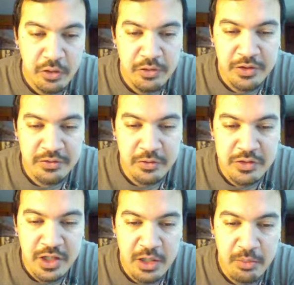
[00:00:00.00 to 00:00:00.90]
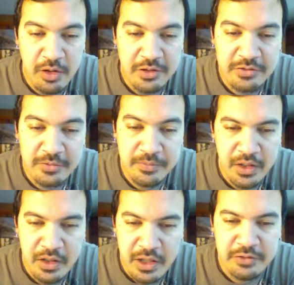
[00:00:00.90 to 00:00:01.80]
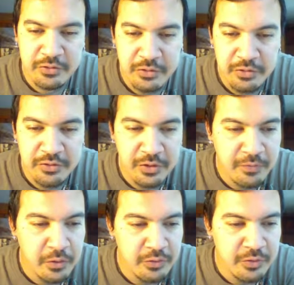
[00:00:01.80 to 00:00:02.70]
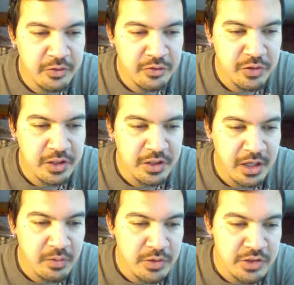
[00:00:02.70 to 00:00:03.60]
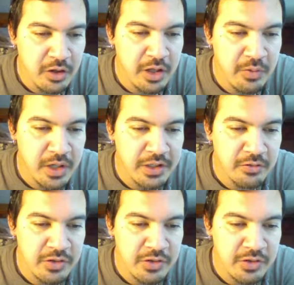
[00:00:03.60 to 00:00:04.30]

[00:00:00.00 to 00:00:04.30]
told the Associated Press, as their students took photos of the tree, "I wish all Iraqi